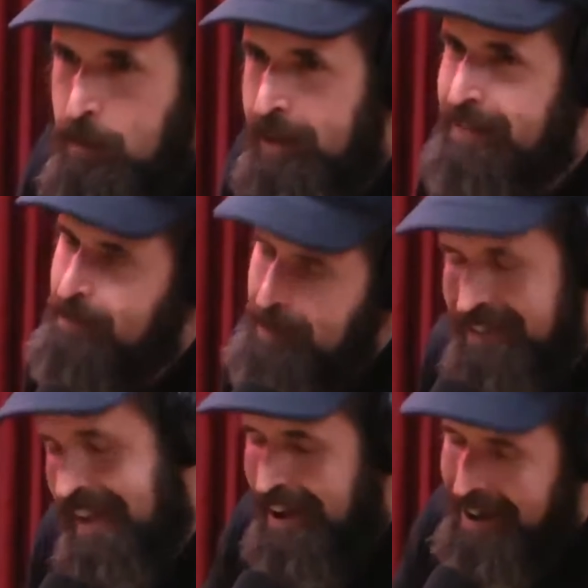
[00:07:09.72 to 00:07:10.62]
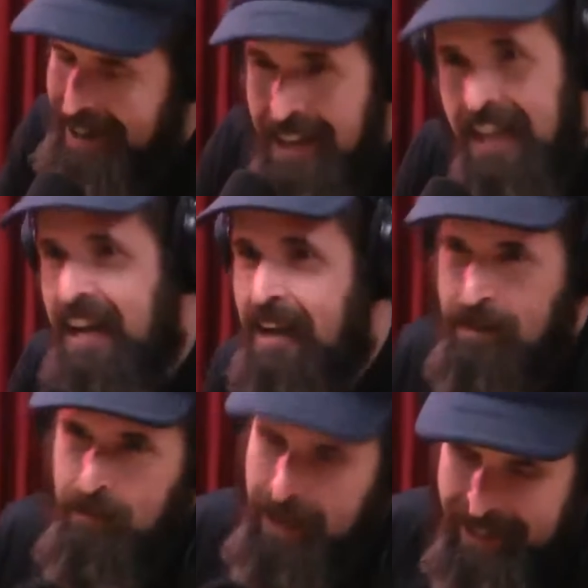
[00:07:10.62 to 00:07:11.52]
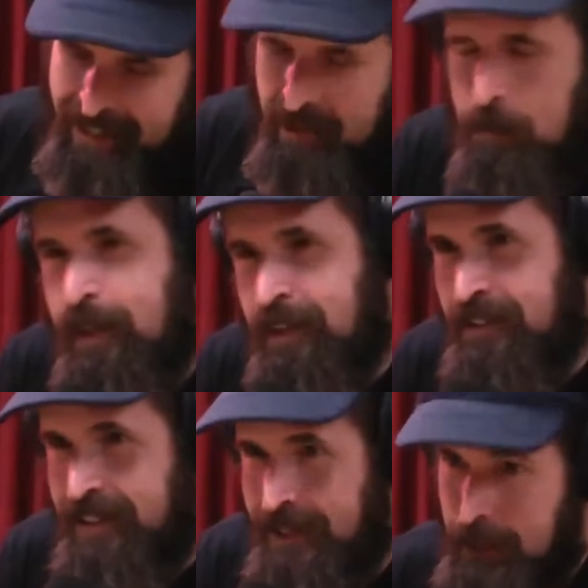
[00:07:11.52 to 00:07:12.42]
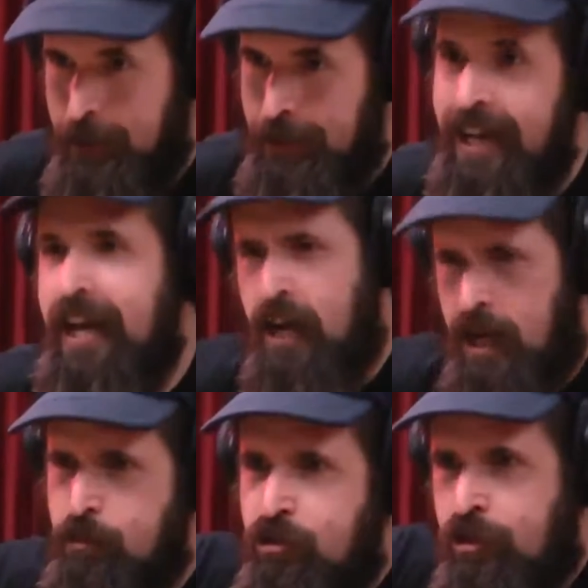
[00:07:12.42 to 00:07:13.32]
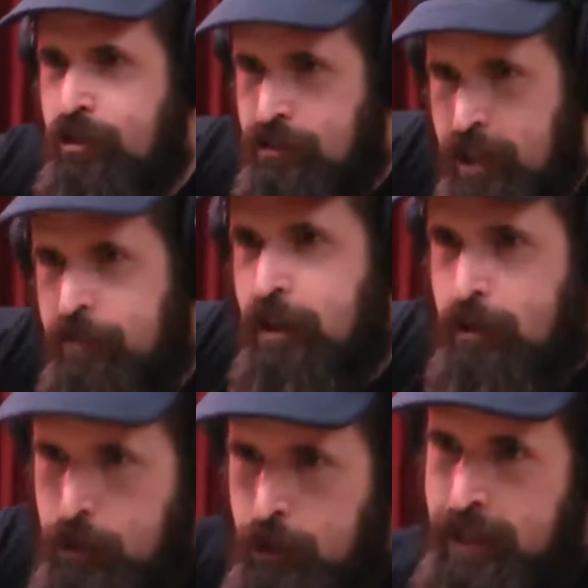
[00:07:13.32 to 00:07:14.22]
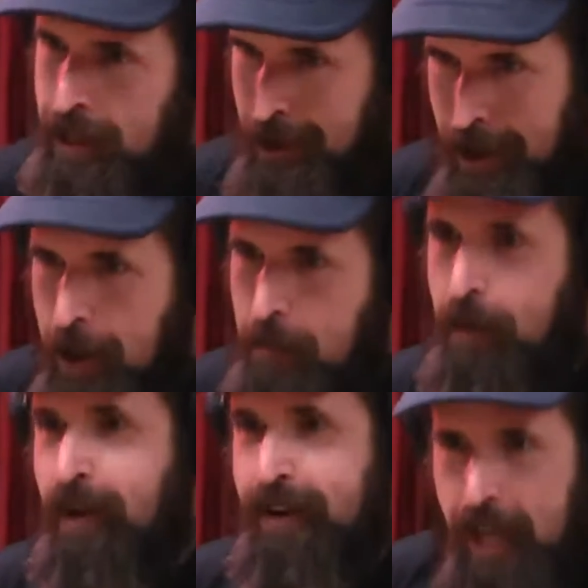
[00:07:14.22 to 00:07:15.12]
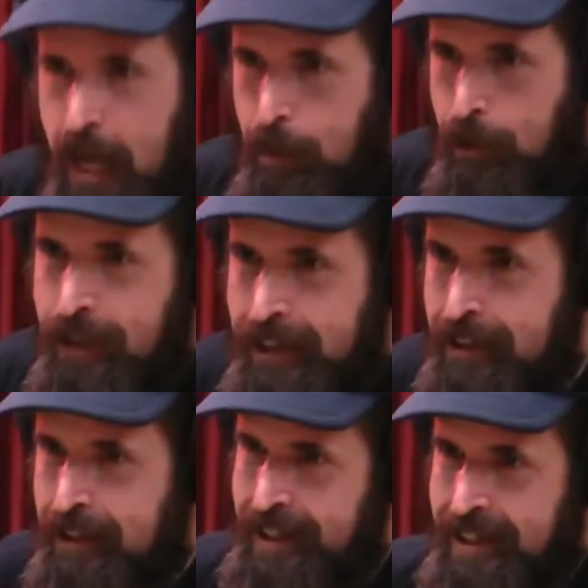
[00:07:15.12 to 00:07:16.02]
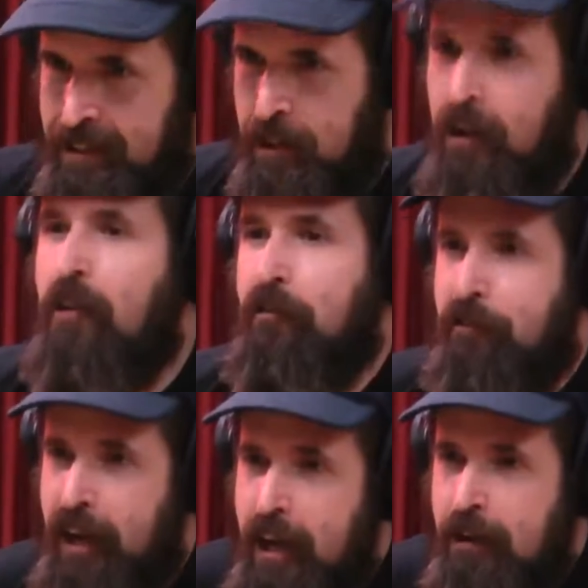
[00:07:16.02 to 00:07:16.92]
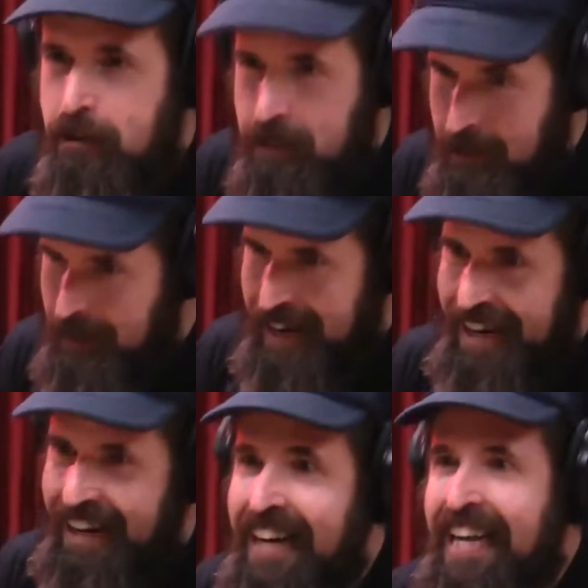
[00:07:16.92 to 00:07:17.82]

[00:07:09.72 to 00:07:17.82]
place and be like, nah, I'm just being a conspiracy dude. I'm sure the stuff they're doing up on Capitol Hill is all fair and square.